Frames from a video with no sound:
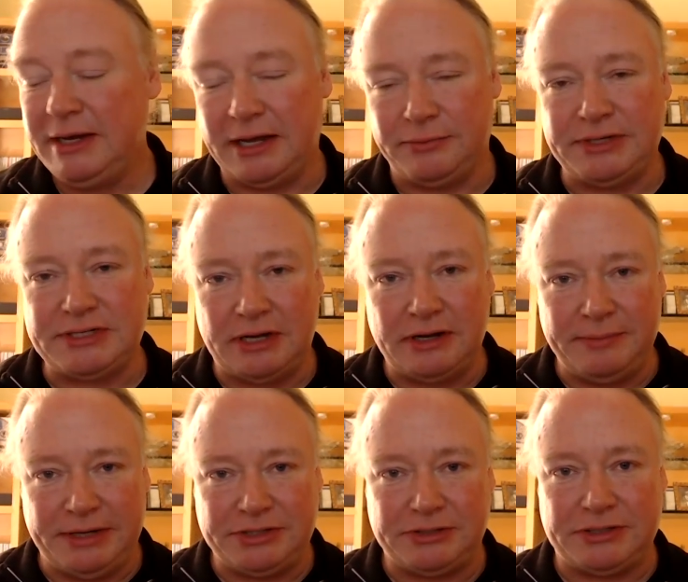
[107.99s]
And we saw a
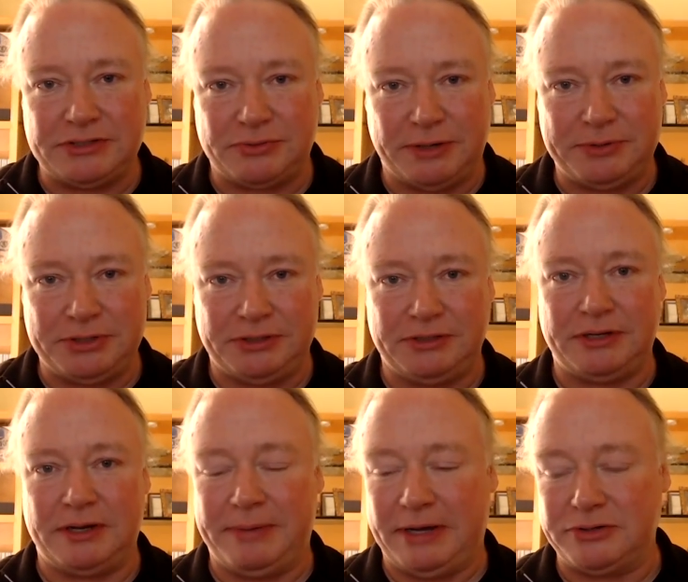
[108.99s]
major disruption
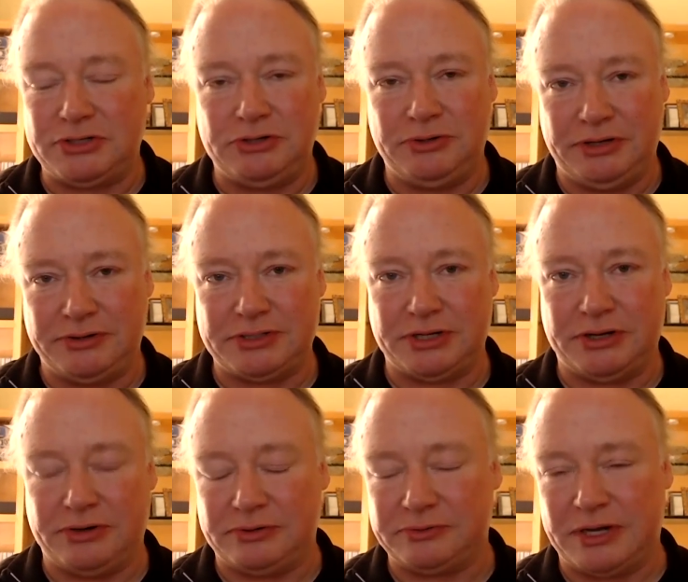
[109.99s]
about 2 years
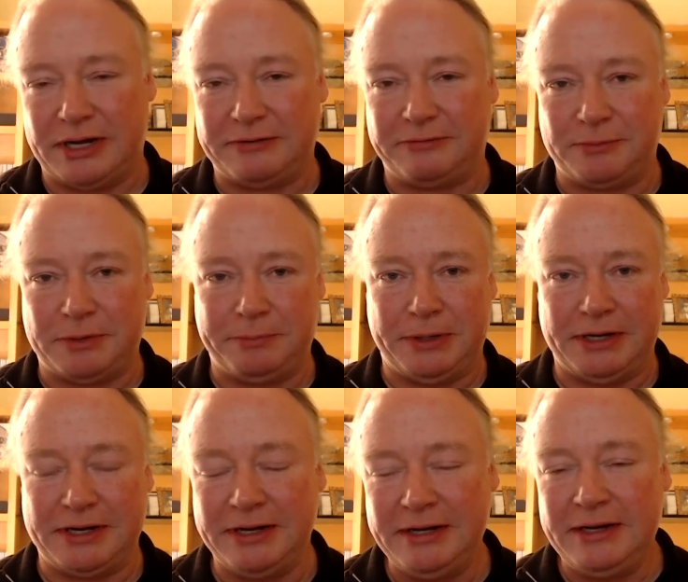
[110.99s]
ago from a
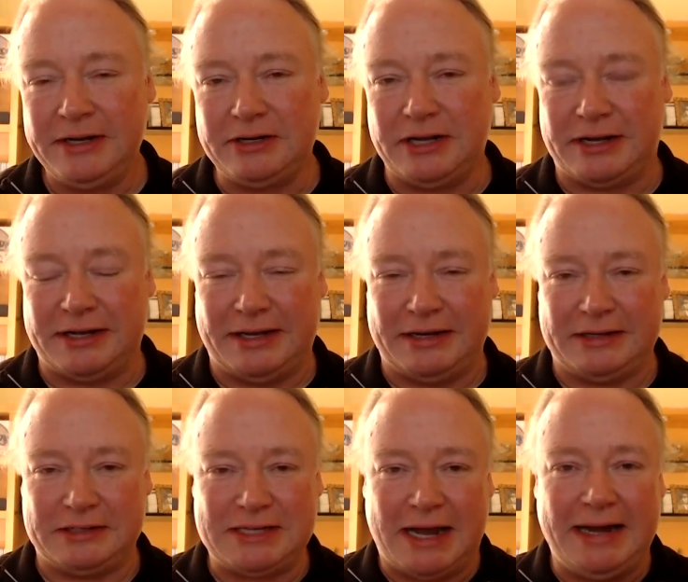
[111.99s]
bug in
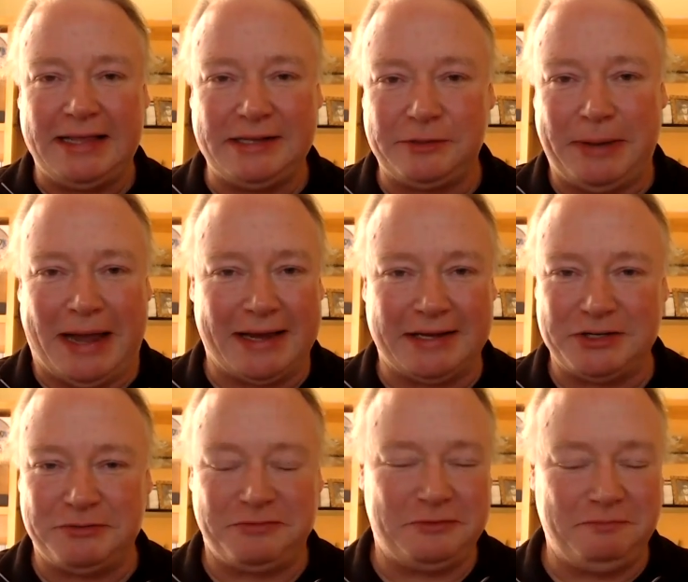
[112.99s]
a tiny little
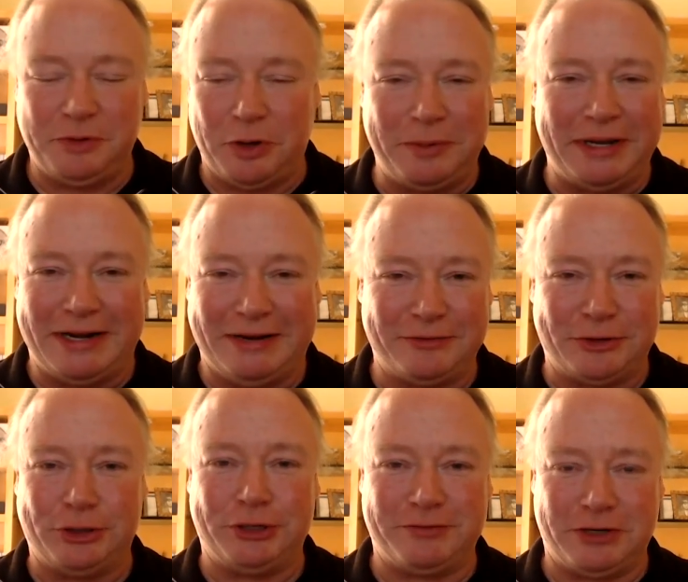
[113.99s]
package nobody had ever
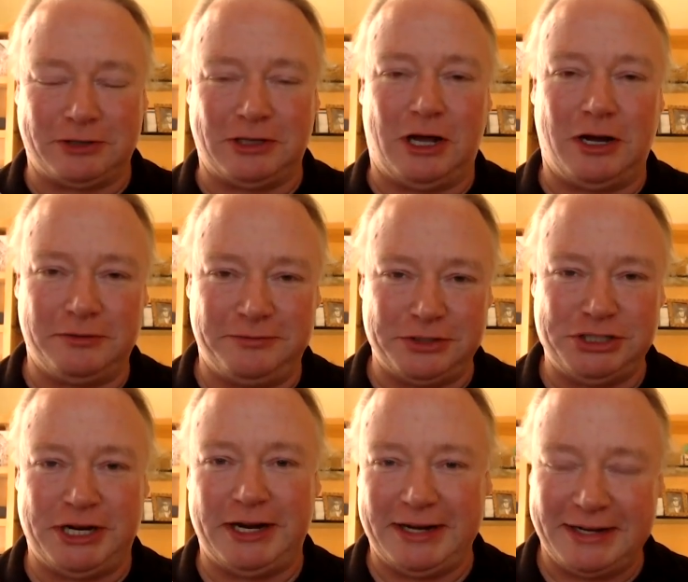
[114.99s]
heard of called
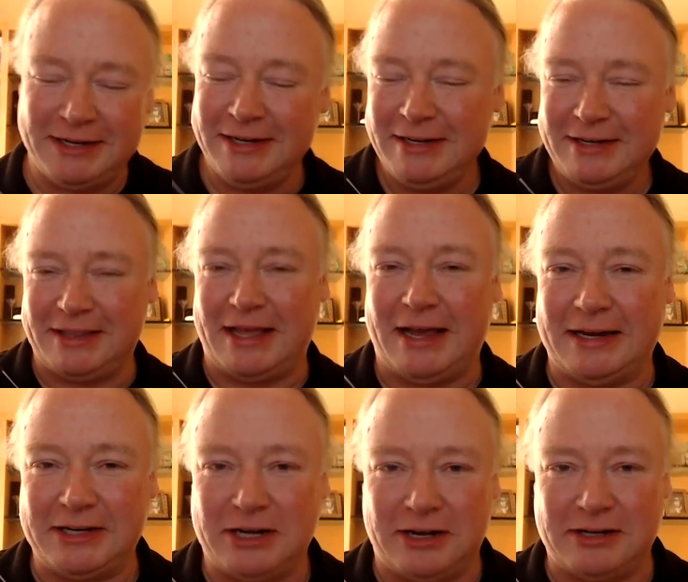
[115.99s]
Log4j
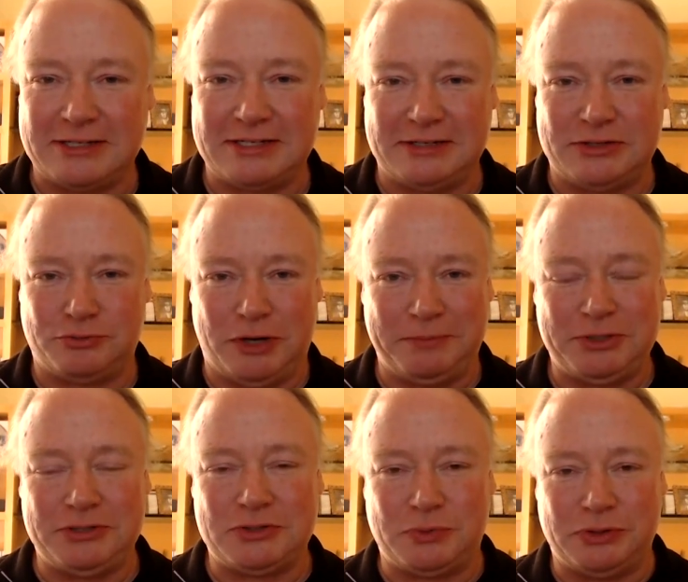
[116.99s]
that caused
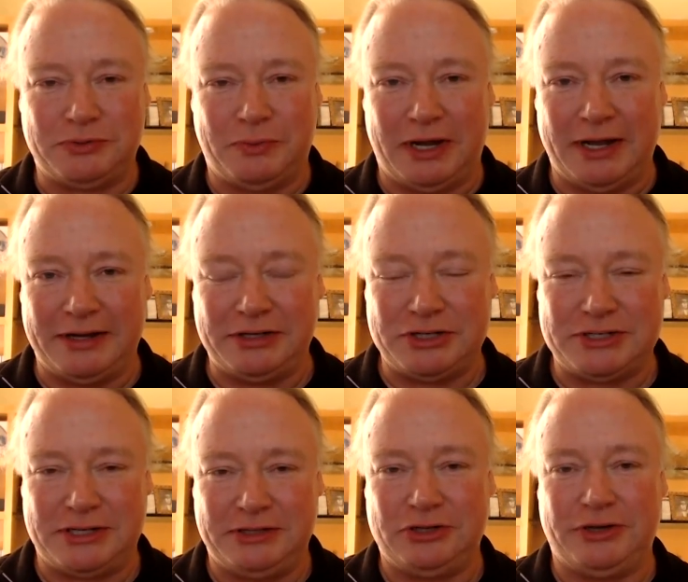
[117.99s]
disruptions worldwide just
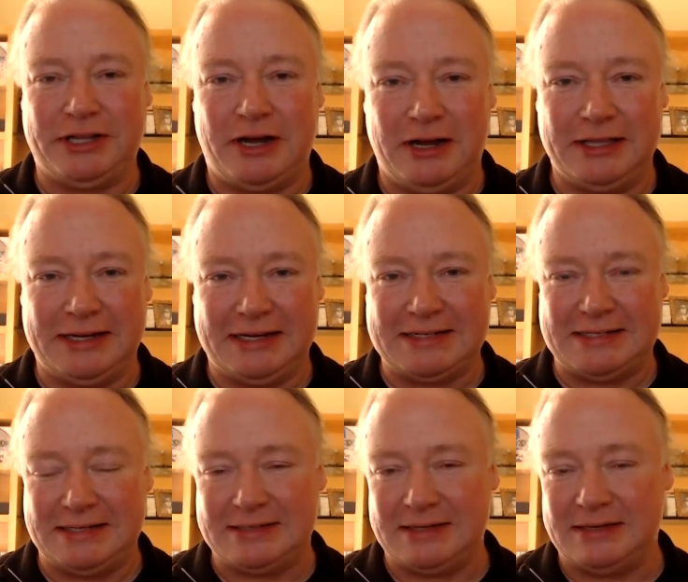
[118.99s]
during the holiday
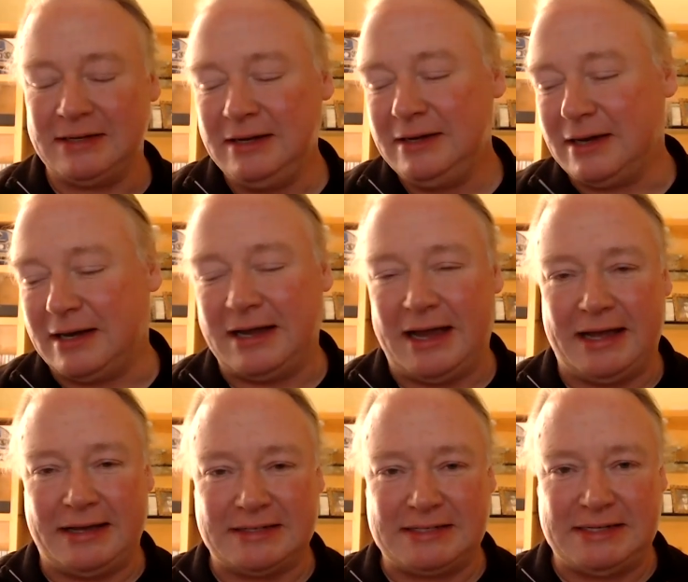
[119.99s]
season
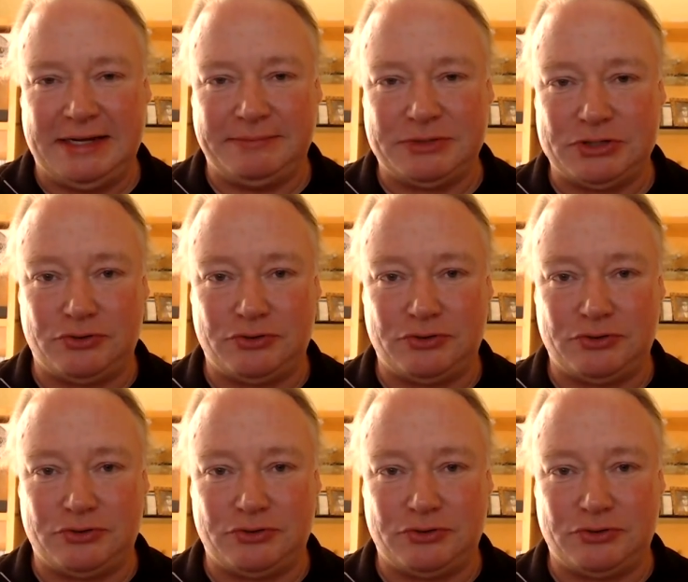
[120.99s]
as teams